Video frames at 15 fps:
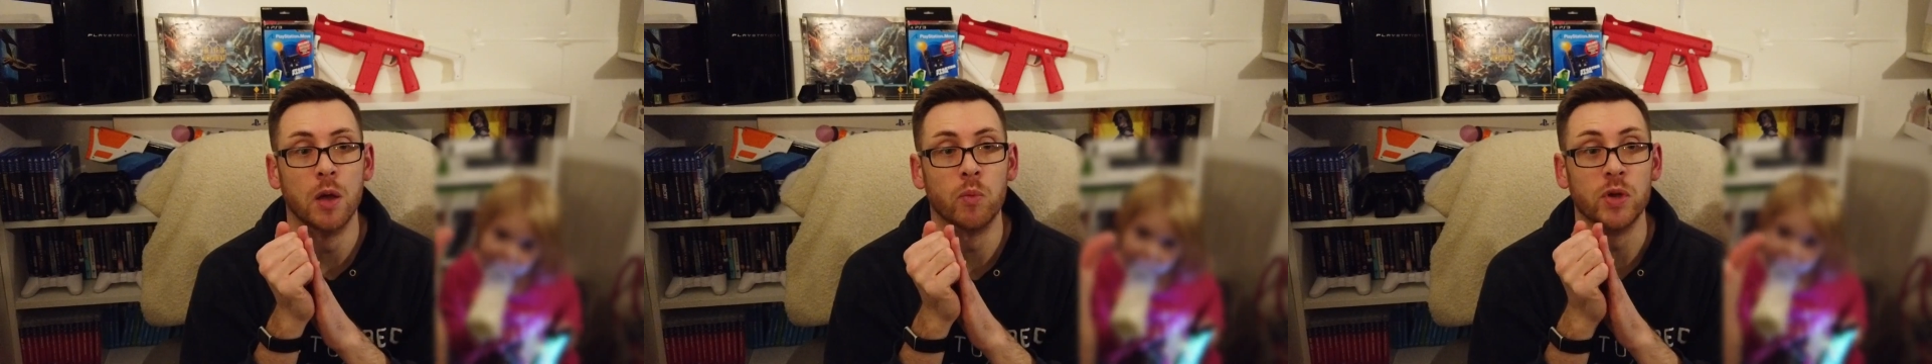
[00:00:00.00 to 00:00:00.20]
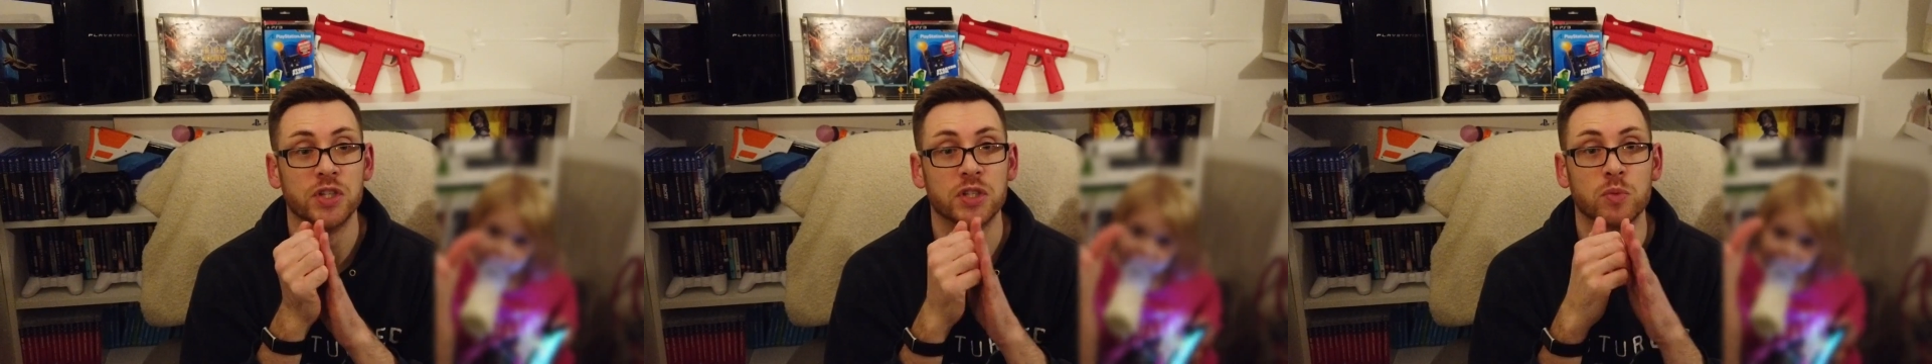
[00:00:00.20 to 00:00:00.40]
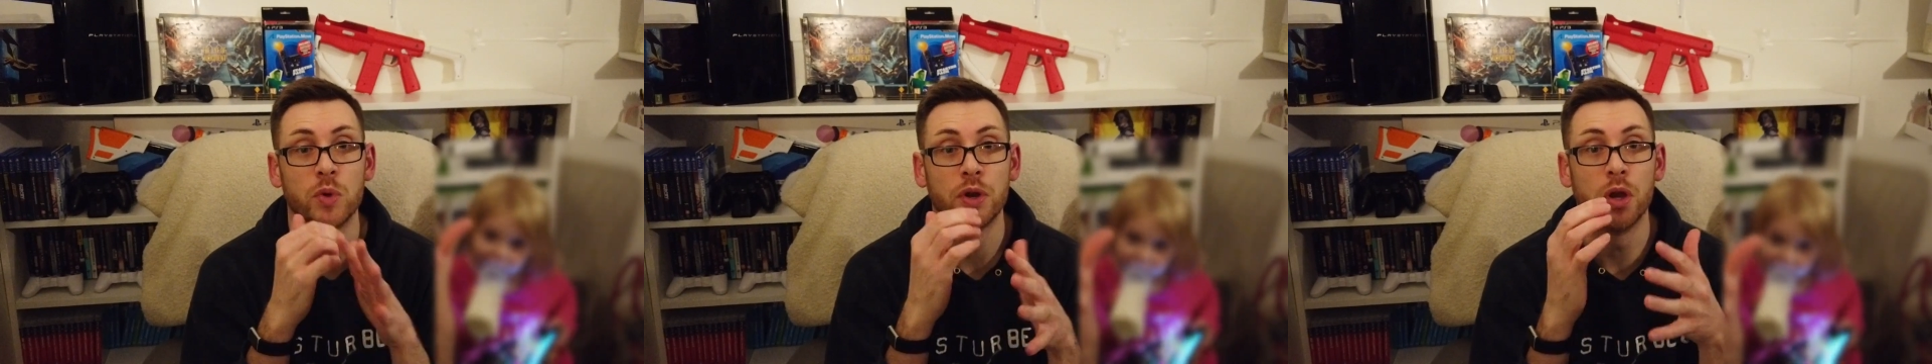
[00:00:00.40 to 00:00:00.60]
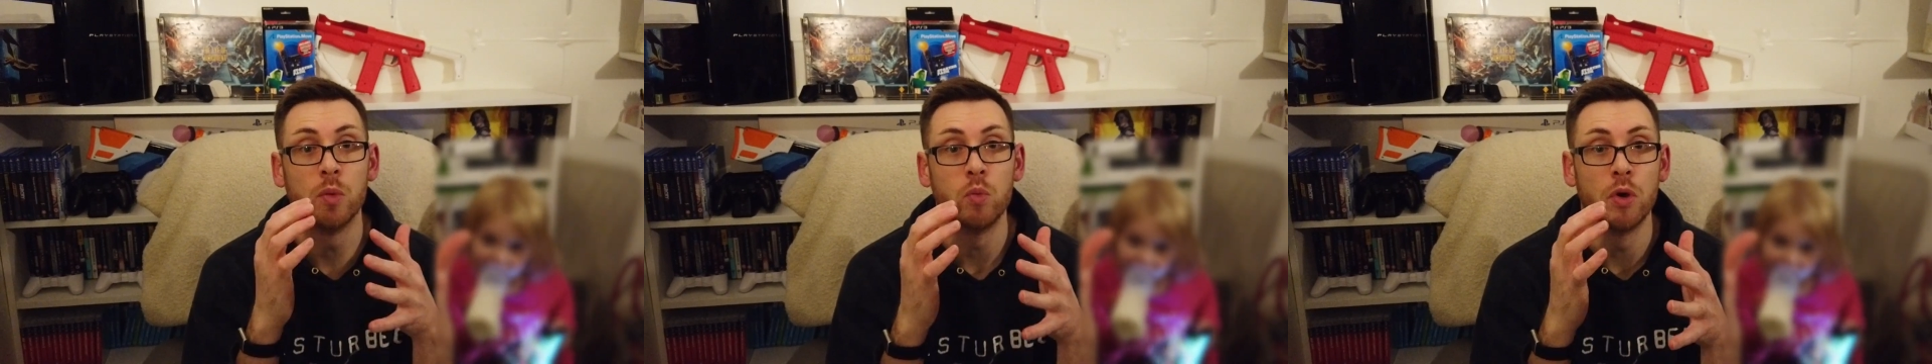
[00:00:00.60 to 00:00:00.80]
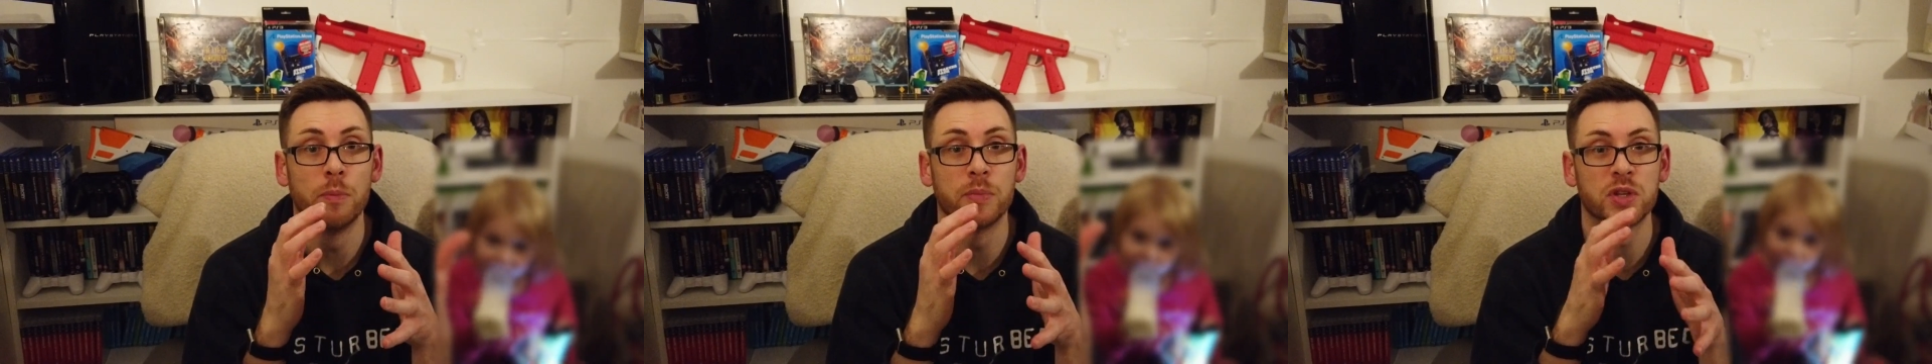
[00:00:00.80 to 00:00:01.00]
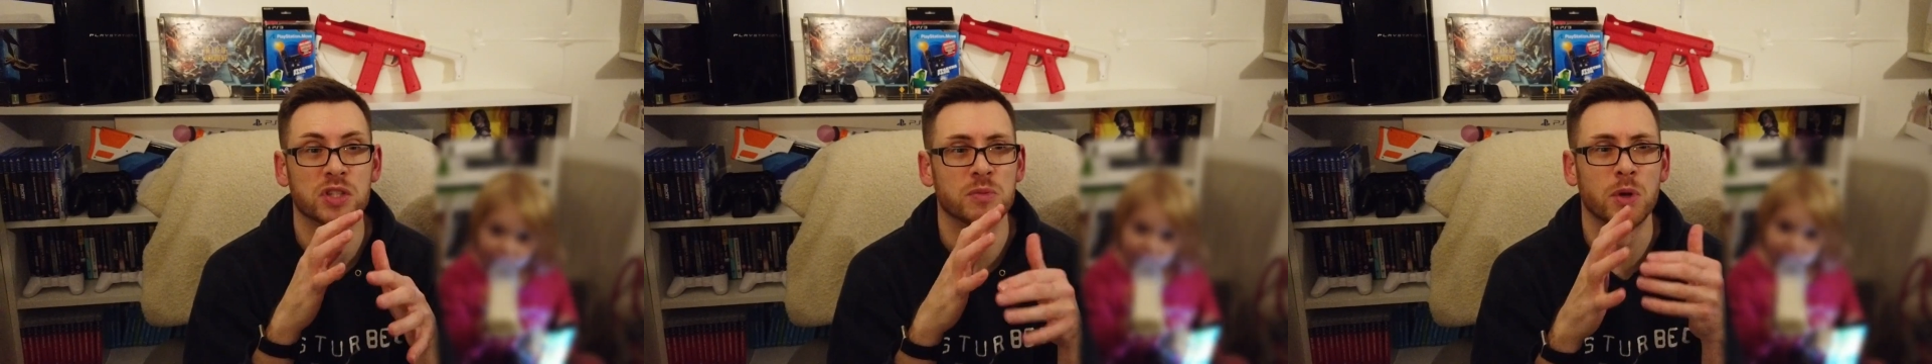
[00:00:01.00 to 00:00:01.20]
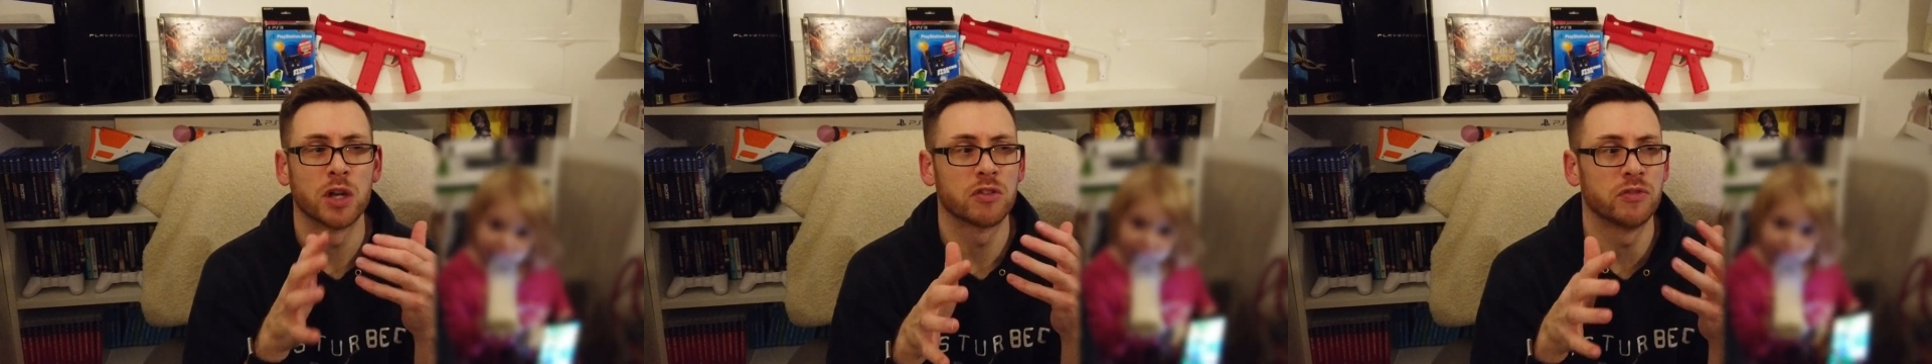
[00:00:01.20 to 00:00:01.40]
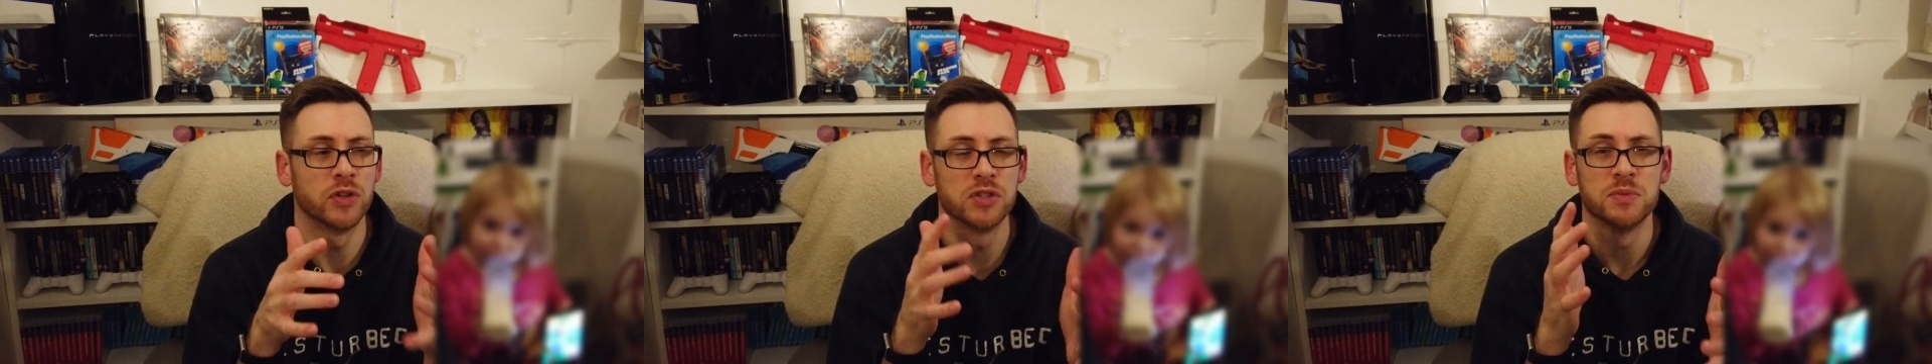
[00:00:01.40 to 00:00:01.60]
which is what I want because the
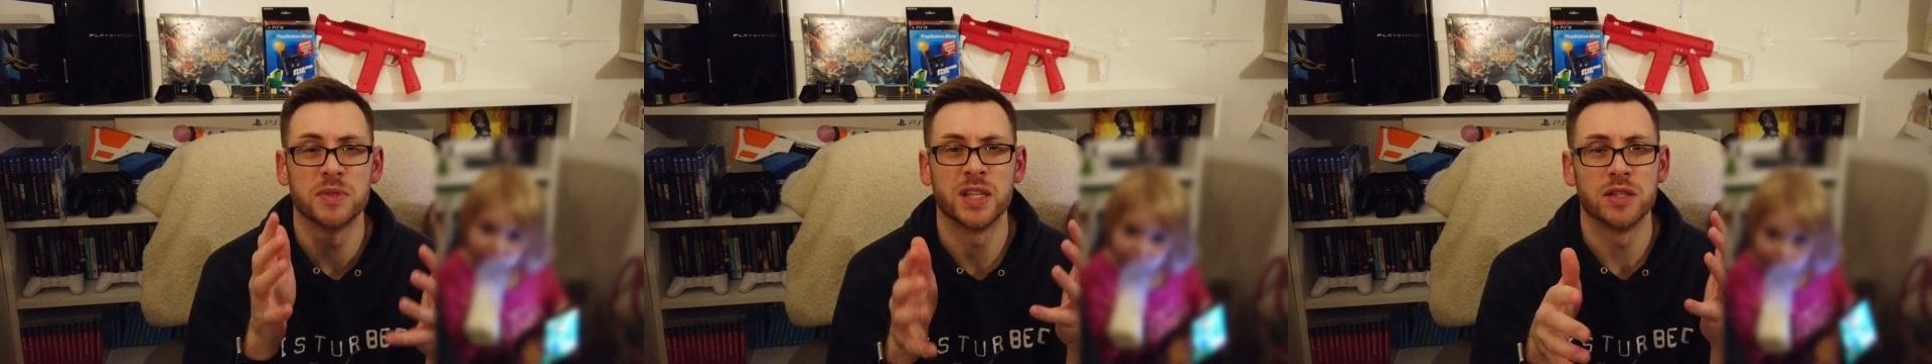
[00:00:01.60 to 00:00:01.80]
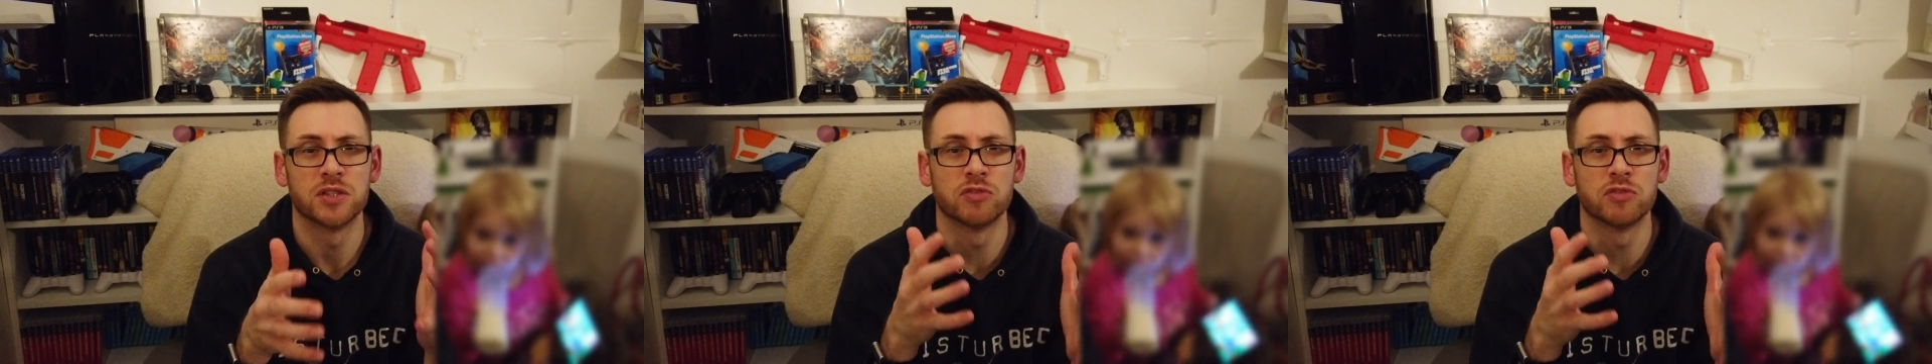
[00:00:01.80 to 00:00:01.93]
microphone seems